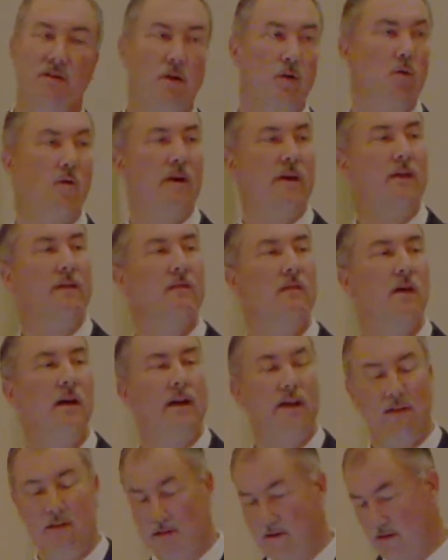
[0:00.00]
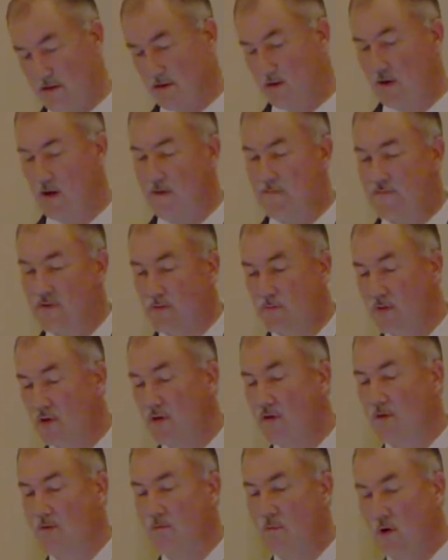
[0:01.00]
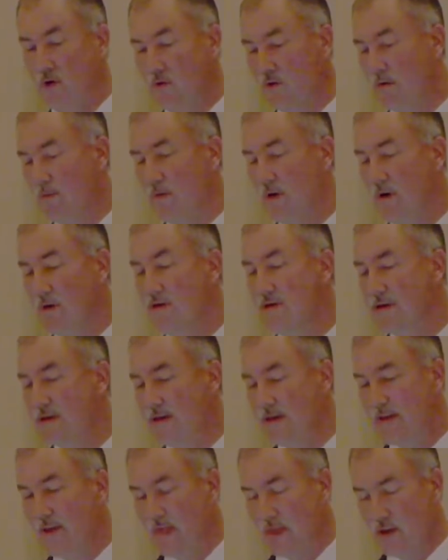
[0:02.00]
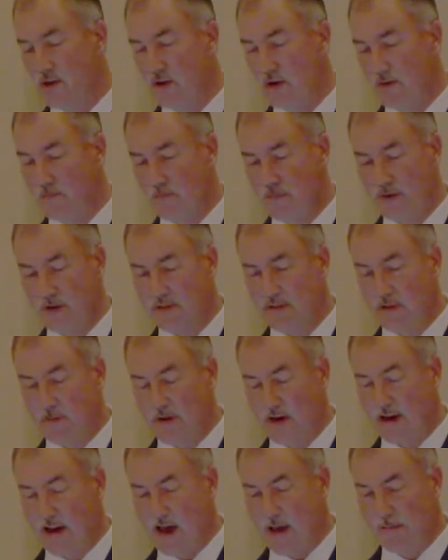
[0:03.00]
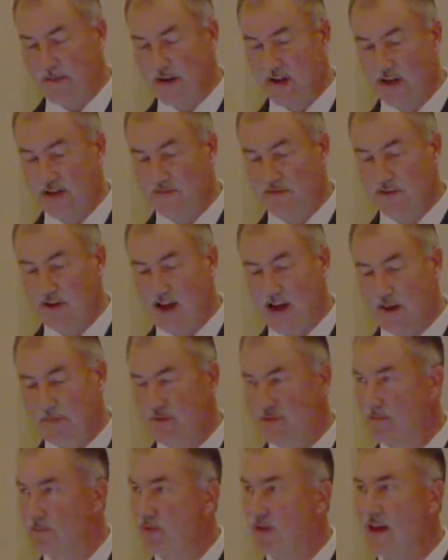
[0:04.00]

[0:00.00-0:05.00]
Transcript: They're quite light, they're comfortable, they're moldable, and you can put some accommodated tops.